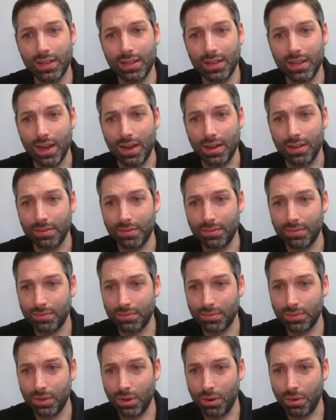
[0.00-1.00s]
Yeah,
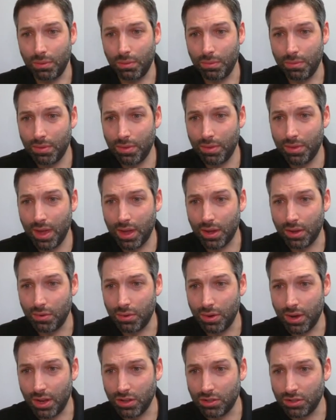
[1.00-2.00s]
so thank
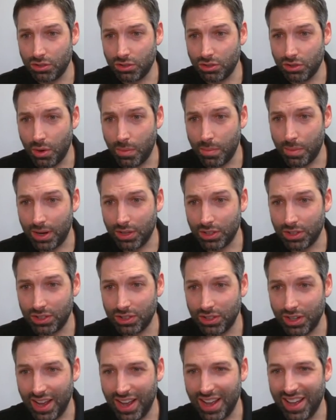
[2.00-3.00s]
you guys so
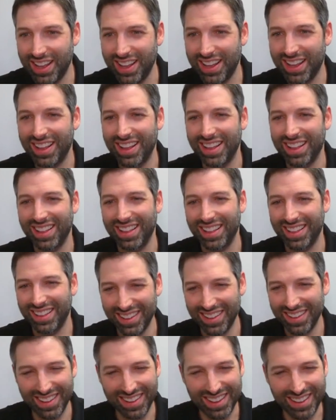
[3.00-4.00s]
much.
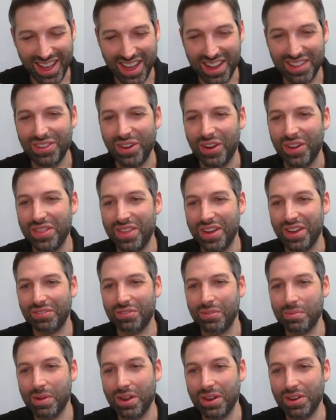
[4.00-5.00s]
Hey, Todd, thanks
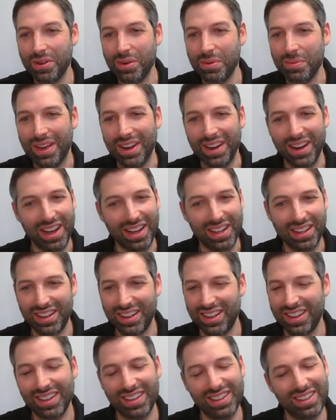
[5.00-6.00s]
for being you, man.
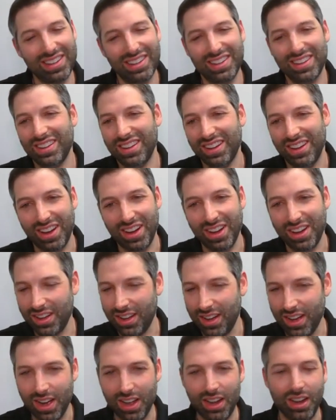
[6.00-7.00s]

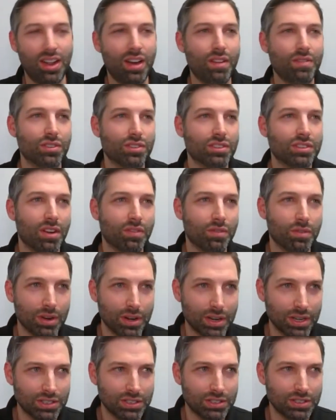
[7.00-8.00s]
I love your stuff.
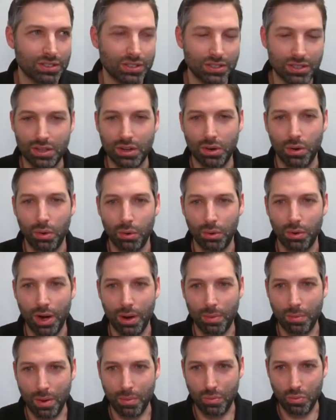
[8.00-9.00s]

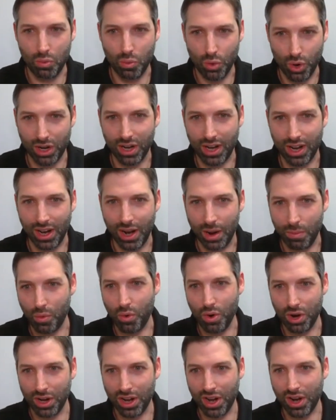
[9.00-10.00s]
I'm working
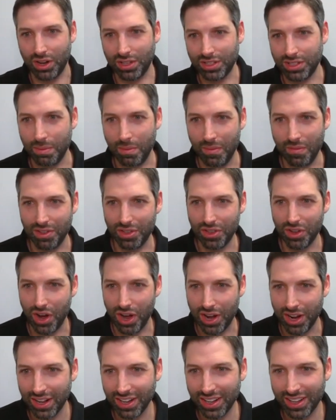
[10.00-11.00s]
on some of it,
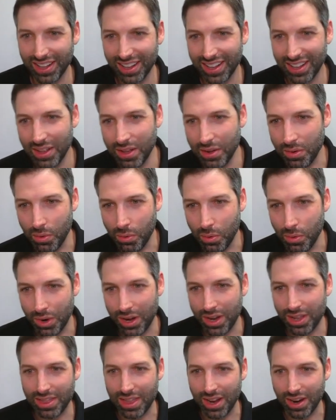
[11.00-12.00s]
Todd. We'll
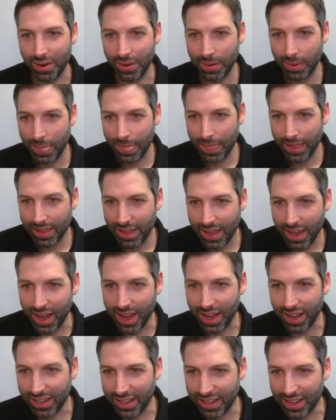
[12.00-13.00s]
get there.
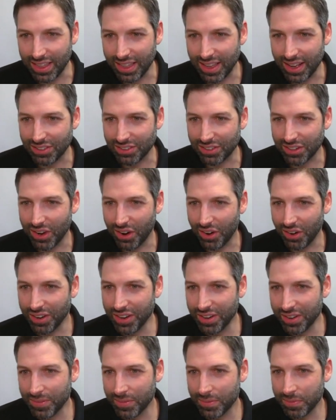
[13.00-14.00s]
Hey, Keith, how's it
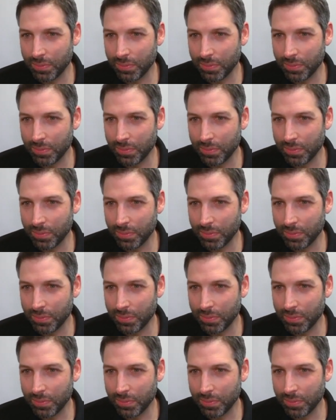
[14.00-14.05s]
going?